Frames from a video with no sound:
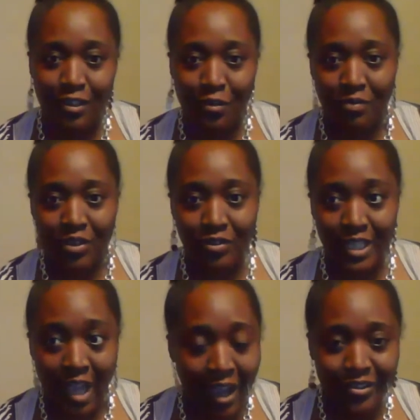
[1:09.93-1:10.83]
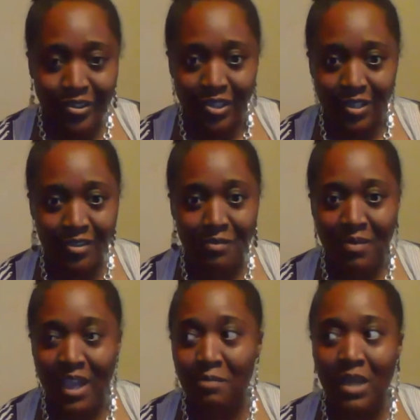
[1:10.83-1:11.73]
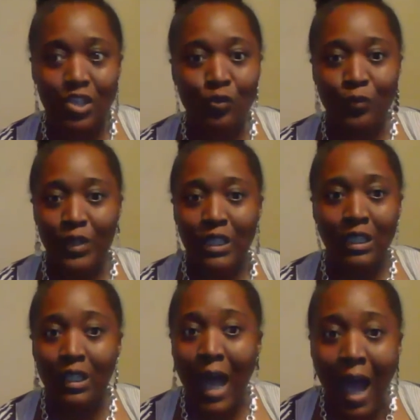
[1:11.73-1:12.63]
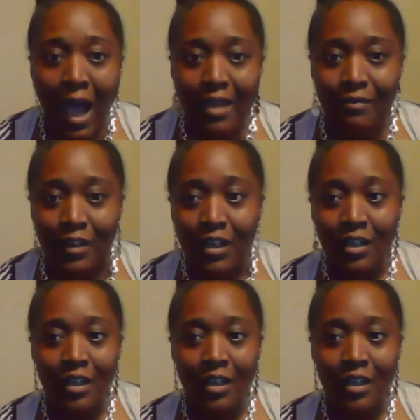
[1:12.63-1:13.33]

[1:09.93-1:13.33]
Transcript: your your entire system man it makes you feel alive